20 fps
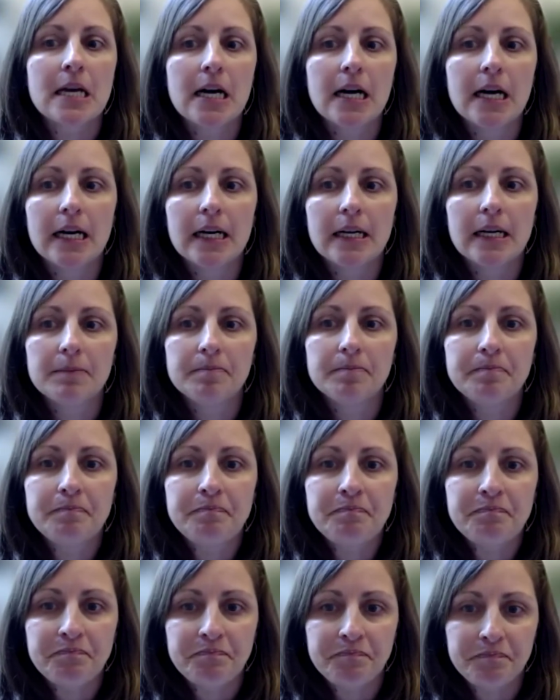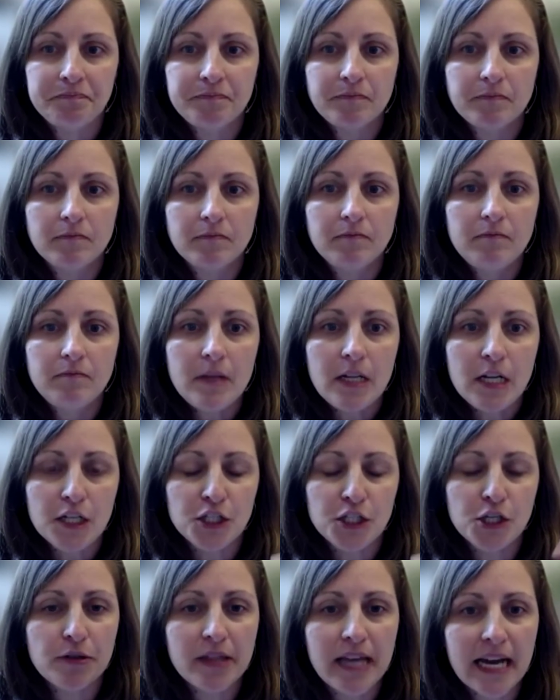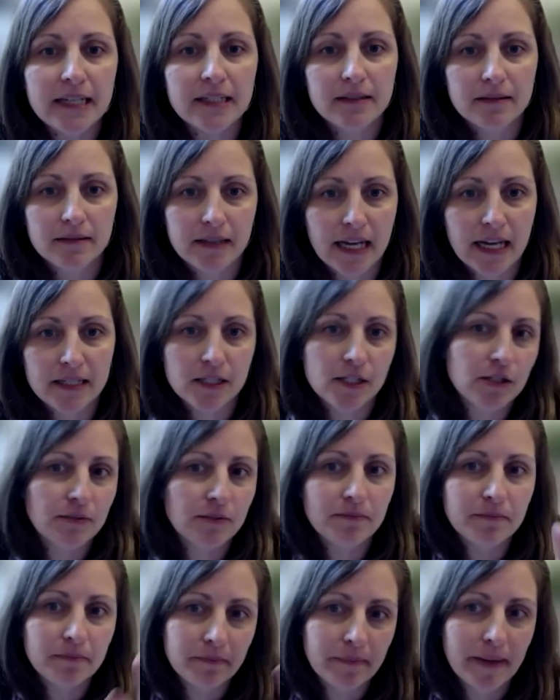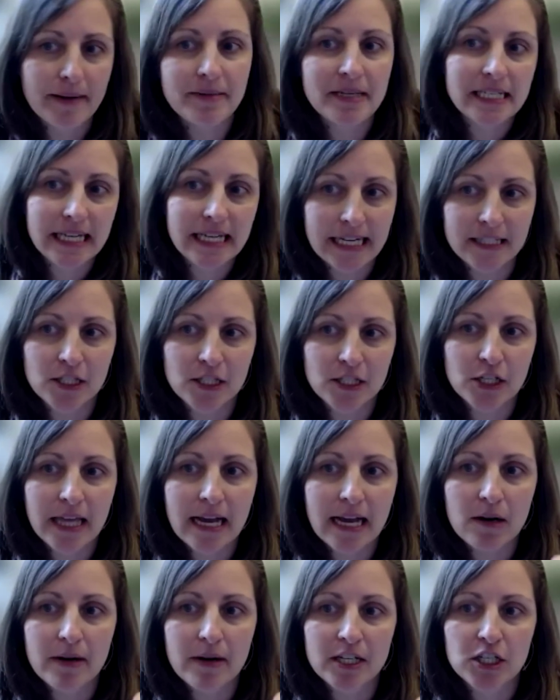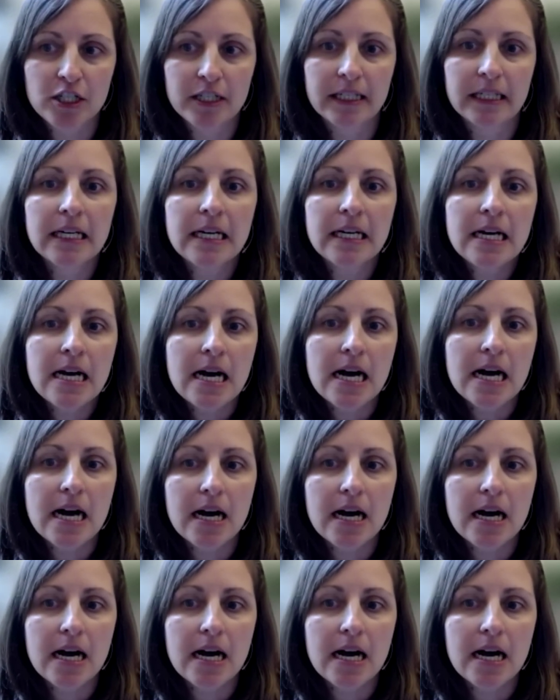So that's maybe to answer that question.